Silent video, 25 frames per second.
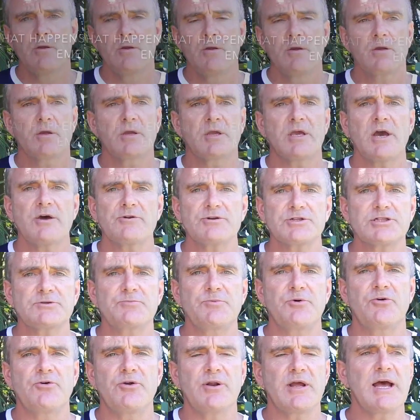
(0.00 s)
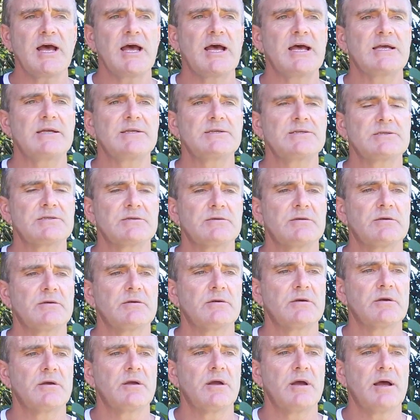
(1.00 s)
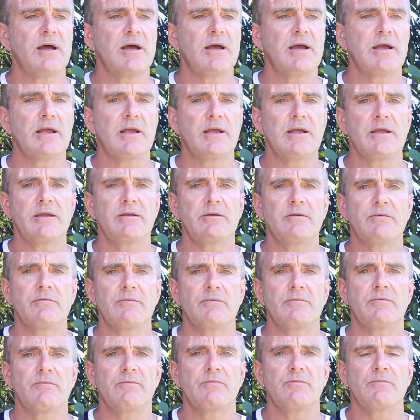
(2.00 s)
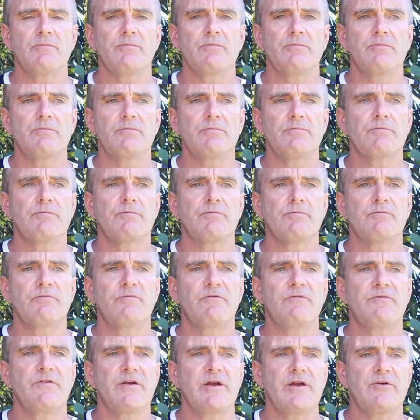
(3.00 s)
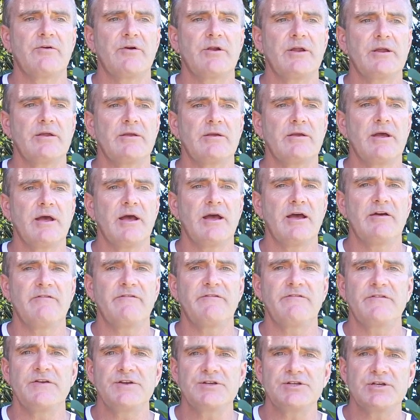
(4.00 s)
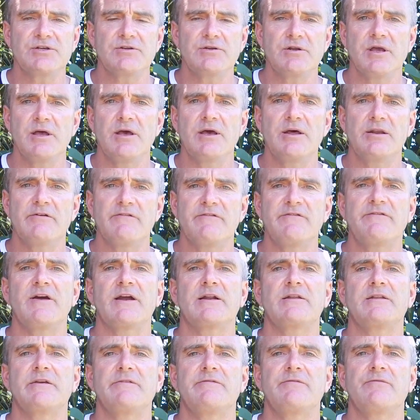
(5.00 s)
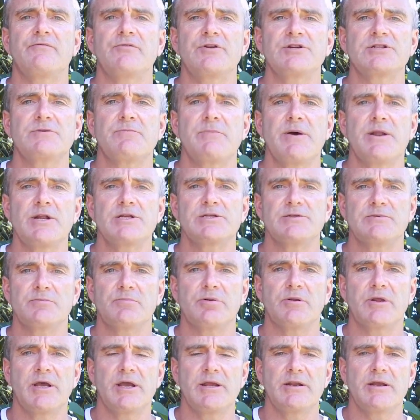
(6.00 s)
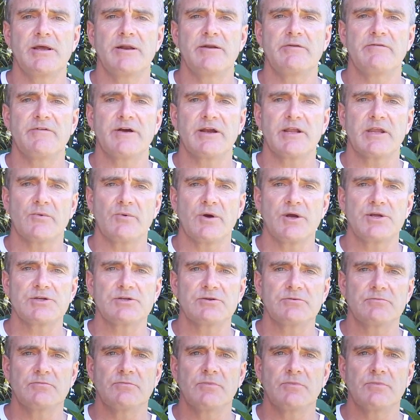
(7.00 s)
Kokoda Spirit has a very efficient and effective risk management plan and evacuation